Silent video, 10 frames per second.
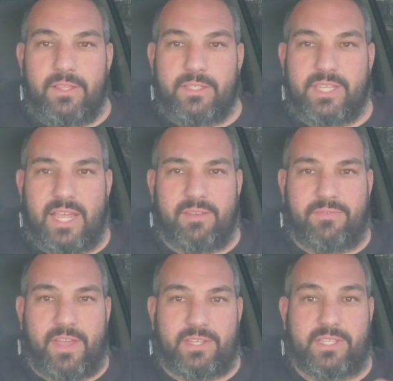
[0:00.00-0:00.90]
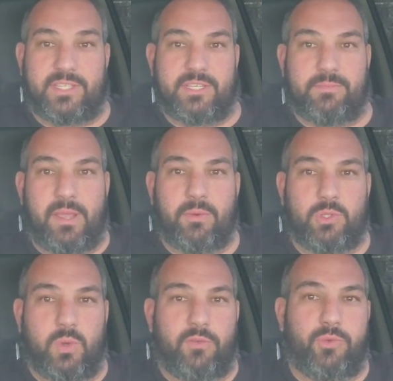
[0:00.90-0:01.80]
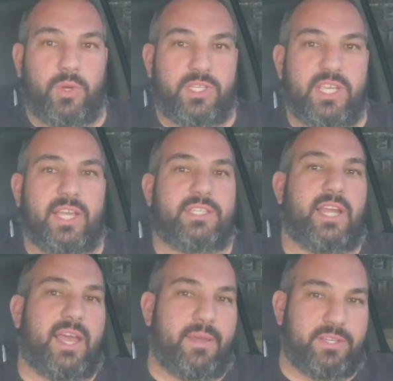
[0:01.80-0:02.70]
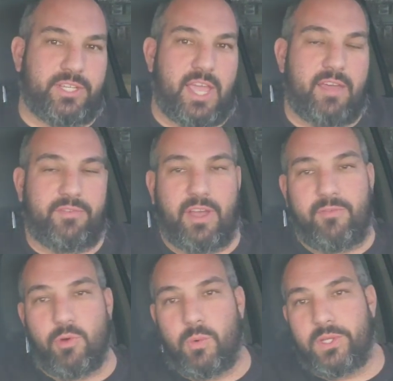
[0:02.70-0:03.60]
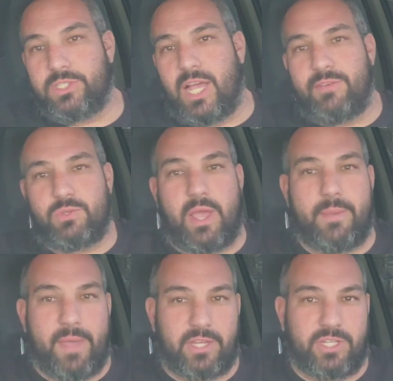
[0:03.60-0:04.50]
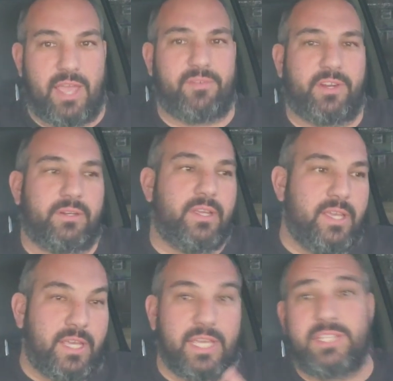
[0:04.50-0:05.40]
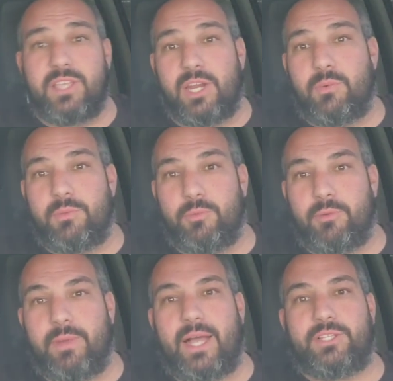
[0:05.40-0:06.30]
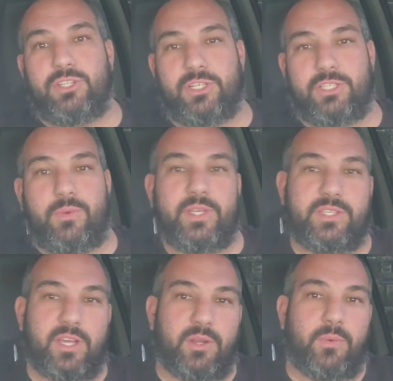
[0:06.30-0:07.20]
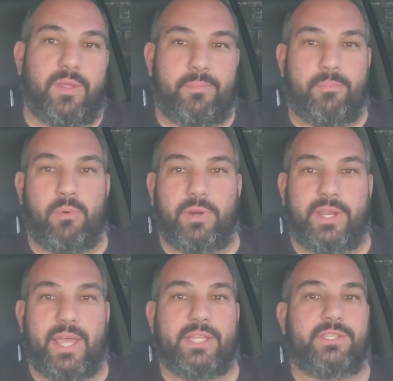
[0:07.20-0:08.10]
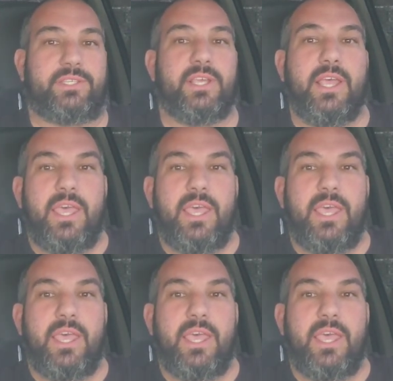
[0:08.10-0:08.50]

the second fastest is me with a 12.26, and I actually have four-wheel drive, so I am actually heavier. He's done it with more mods also. He's done it with ported heads.